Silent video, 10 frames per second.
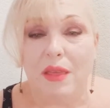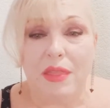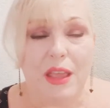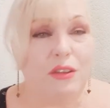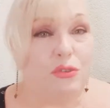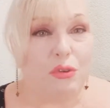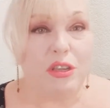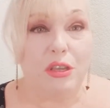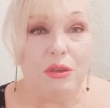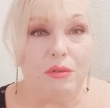they adore
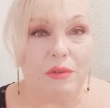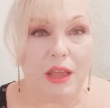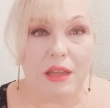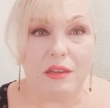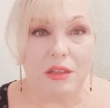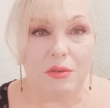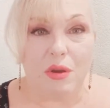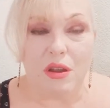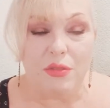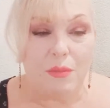you and you
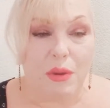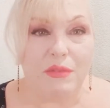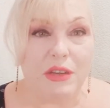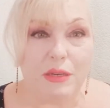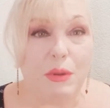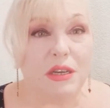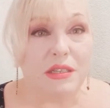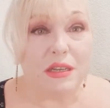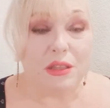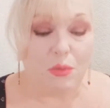are the perfect
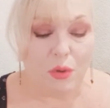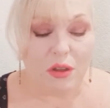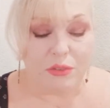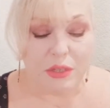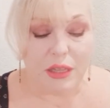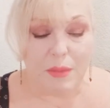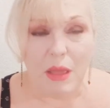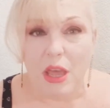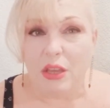person in the world to them.